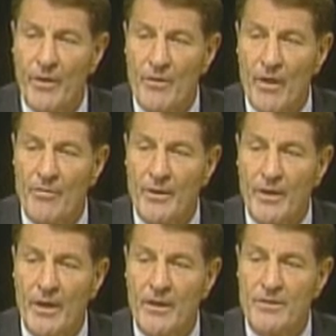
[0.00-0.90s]
that the
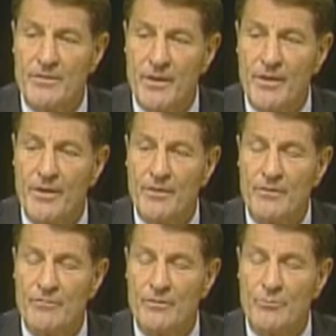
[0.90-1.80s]
calisthenics
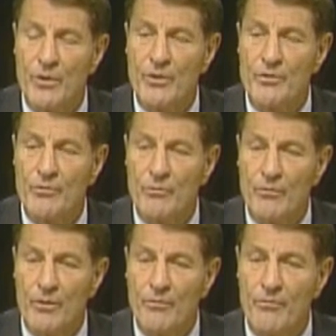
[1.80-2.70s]
of spiritual
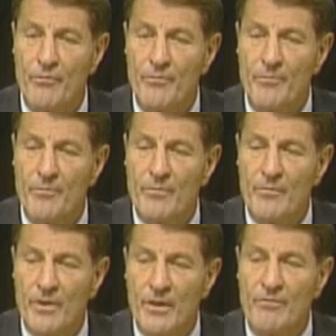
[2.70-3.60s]
growth
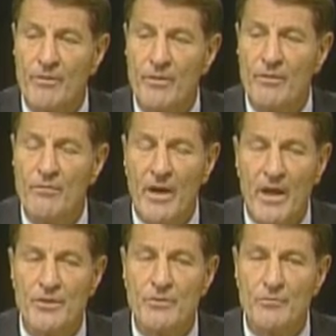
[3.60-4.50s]
involve
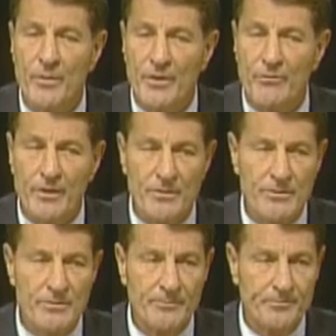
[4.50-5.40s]
isometrics